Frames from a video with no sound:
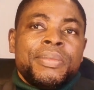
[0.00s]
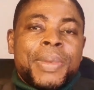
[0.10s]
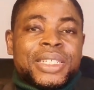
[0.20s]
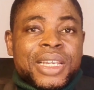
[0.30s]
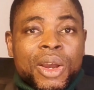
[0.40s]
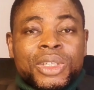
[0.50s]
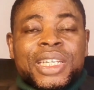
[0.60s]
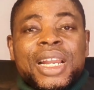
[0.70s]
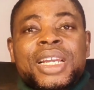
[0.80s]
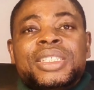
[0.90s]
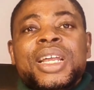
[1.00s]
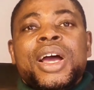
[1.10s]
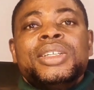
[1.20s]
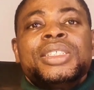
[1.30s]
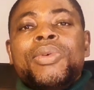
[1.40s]
My second challenge
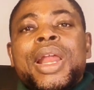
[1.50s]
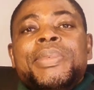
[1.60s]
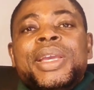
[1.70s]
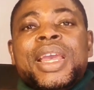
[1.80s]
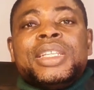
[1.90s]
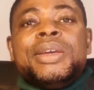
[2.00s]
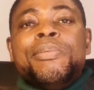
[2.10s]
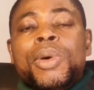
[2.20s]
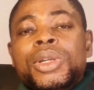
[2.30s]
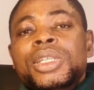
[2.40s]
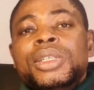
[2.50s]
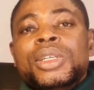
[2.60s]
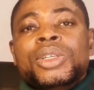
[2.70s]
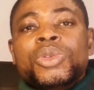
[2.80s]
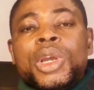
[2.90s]
now is, where will I be getting money
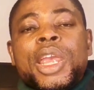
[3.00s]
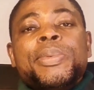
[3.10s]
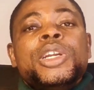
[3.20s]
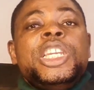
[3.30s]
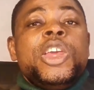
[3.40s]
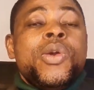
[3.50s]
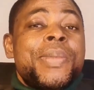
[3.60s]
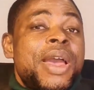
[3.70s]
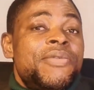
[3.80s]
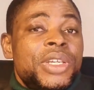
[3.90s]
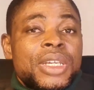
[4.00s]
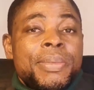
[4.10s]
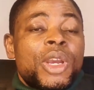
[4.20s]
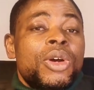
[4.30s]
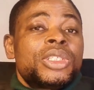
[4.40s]
to keep renewing my visa?
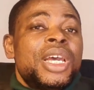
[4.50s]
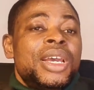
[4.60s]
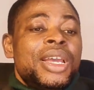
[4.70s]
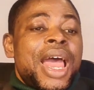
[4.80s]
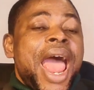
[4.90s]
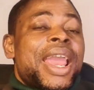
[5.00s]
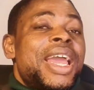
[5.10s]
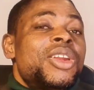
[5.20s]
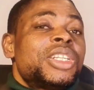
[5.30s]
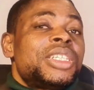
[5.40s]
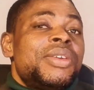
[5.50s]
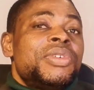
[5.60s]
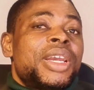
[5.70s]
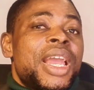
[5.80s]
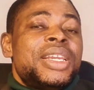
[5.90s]
Because I cannot
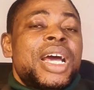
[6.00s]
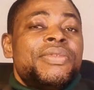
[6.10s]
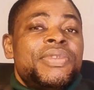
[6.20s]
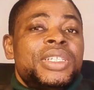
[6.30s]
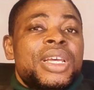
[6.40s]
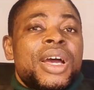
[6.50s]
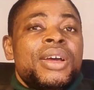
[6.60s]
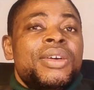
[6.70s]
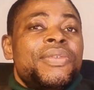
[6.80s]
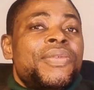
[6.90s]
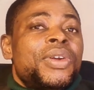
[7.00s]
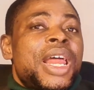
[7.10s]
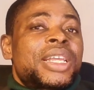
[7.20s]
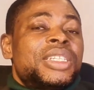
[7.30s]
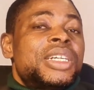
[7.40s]
even get that visa for
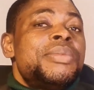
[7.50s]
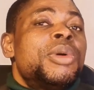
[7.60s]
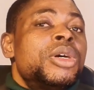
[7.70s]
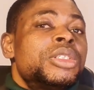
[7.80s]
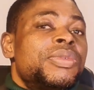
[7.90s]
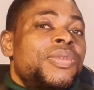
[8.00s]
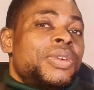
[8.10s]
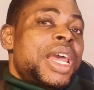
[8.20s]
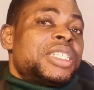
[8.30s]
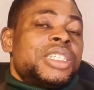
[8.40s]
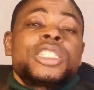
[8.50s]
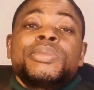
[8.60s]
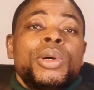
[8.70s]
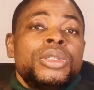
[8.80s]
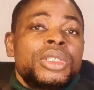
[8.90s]
like 3 months, for like
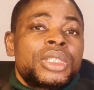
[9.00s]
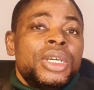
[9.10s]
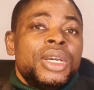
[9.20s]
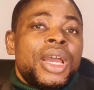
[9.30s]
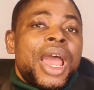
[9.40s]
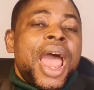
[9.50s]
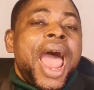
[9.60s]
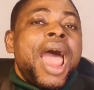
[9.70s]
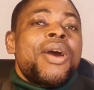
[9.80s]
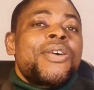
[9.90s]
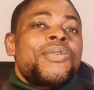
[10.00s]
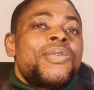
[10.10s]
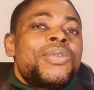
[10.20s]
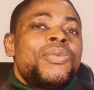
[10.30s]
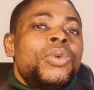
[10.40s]
6 months. I
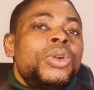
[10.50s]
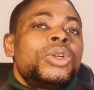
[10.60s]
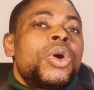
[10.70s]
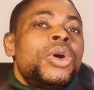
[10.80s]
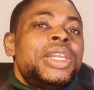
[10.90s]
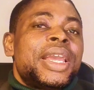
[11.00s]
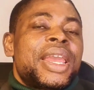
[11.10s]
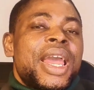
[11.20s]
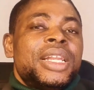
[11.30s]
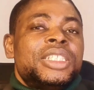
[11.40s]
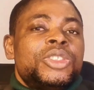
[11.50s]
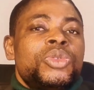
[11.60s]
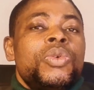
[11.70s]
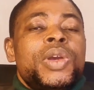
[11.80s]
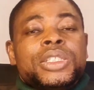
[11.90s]
would only get
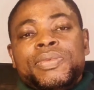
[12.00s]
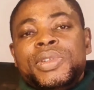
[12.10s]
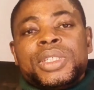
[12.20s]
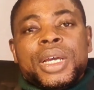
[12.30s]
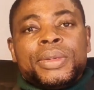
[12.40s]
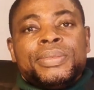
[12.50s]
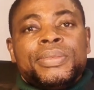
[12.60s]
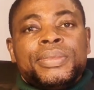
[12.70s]
2 weeks visa.